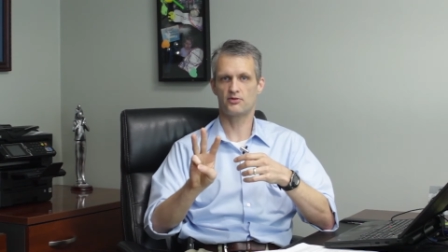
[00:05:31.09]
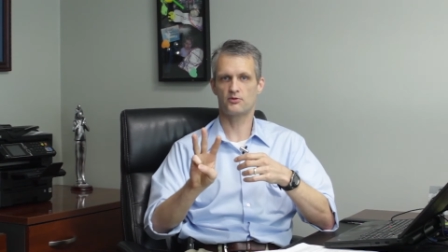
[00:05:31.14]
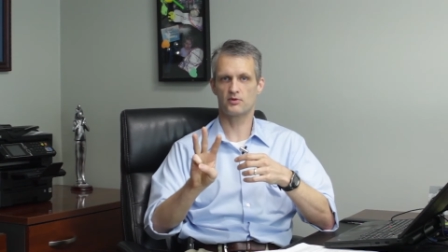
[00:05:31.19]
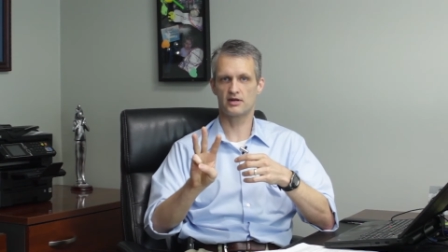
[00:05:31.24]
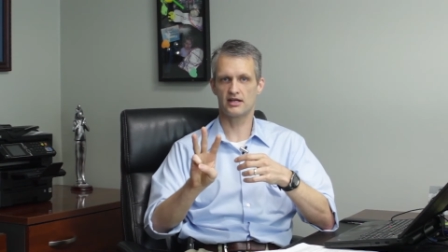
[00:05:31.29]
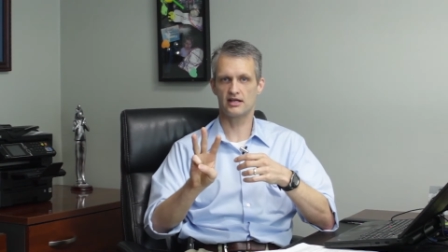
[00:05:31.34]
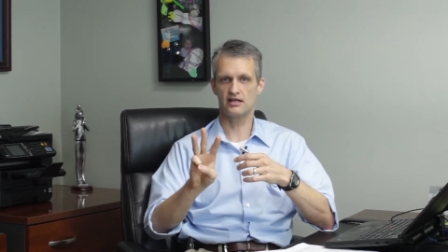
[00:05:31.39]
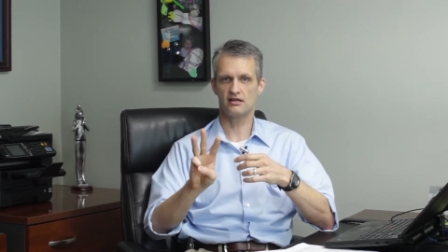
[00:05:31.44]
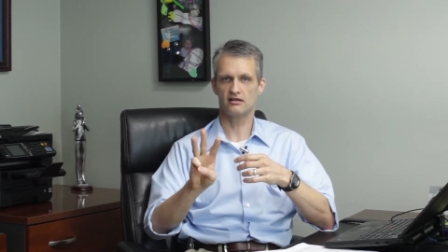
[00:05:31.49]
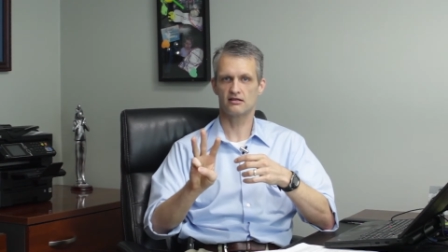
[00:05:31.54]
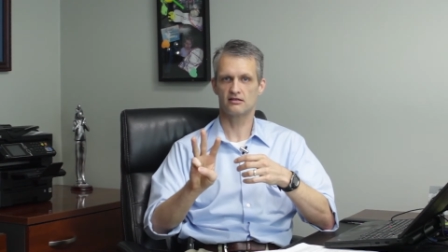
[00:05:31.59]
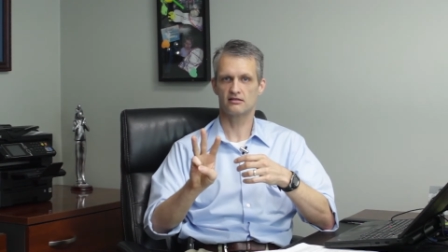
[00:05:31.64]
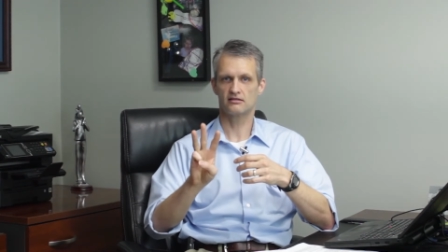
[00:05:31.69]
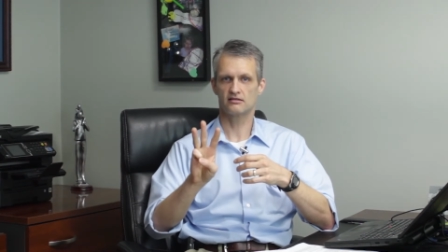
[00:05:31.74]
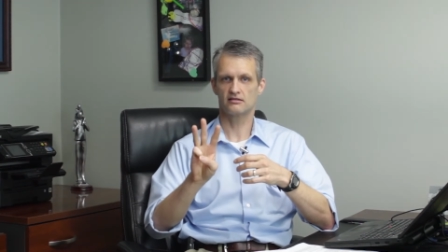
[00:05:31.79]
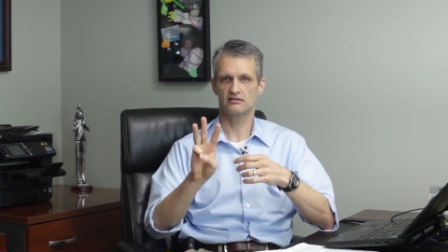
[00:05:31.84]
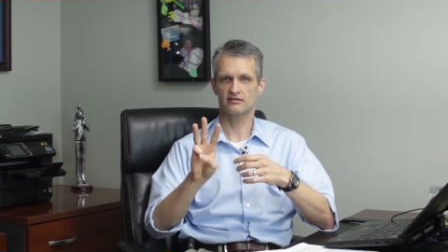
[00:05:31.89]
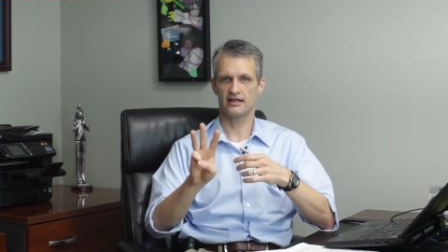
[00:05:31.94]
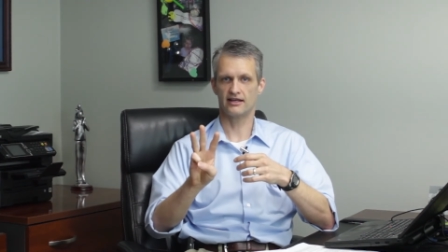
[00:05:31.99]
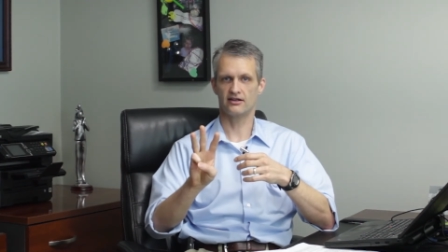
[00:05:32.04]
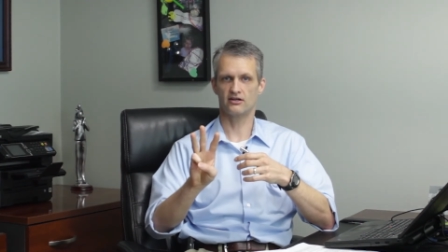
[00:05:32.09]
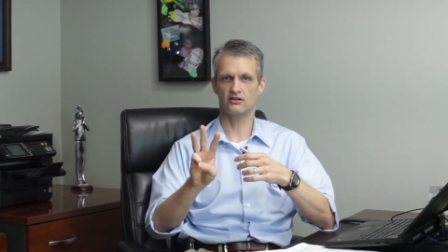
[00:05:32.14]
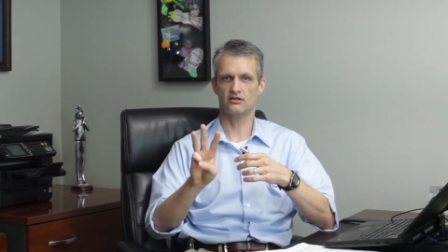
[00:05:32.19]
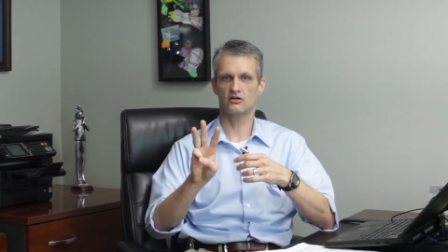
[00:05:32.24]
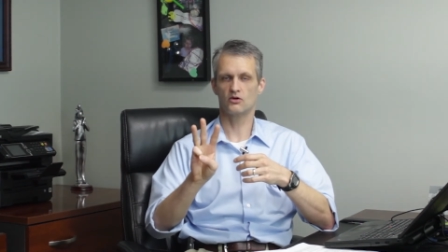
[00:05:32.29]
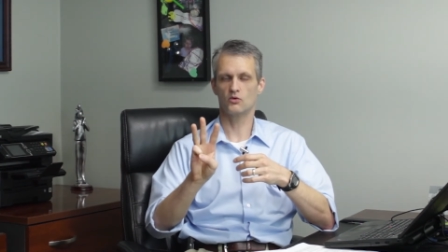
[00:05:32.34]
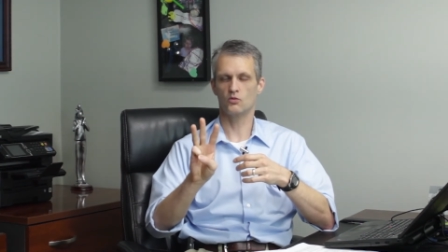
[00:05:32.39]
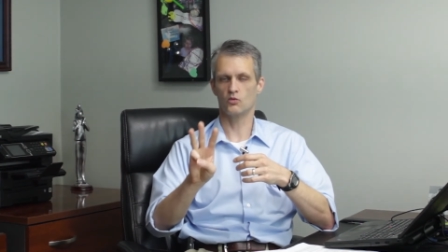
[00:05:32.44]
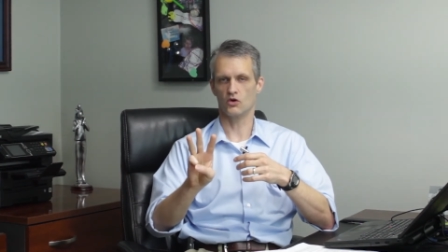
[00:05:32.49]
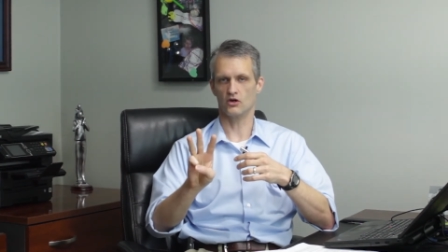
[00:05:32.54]
three letter
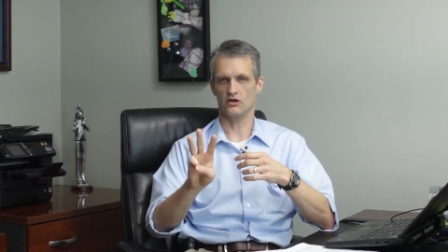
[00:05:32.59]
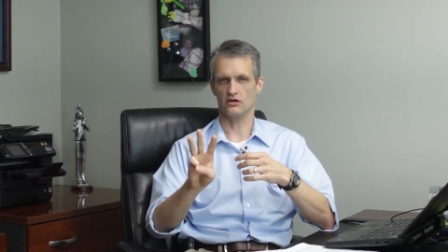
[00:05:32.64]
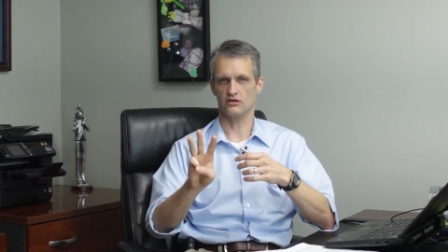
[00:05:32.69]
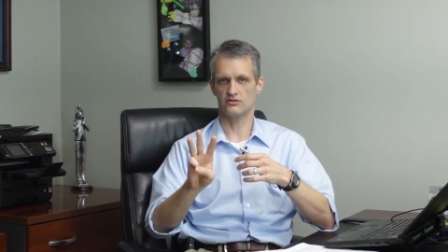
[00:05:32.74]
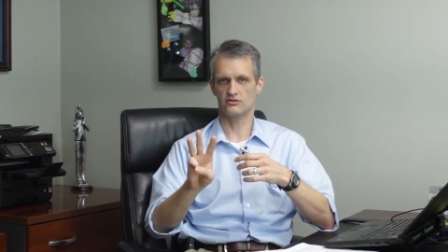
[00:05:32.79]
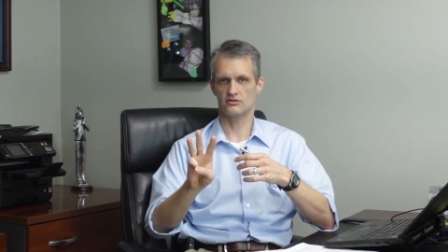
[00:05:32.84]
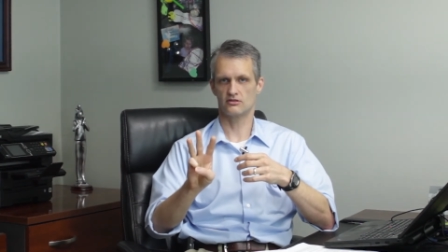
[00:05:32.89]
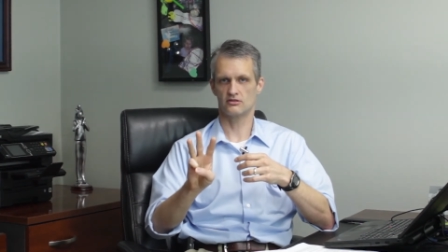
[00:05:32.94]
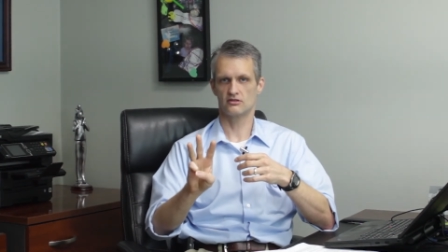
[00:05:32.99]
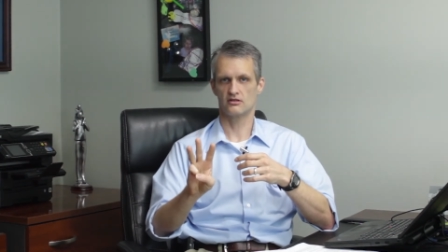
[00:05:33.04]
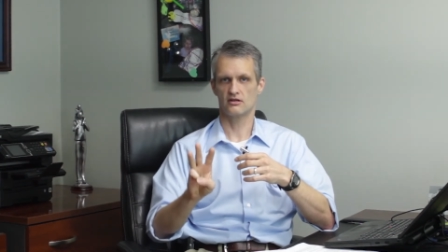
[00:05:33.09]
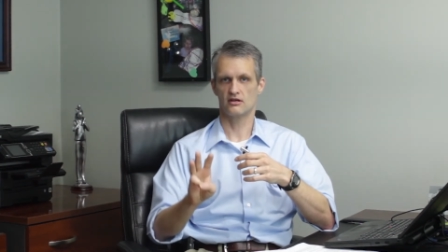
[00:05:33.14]
words.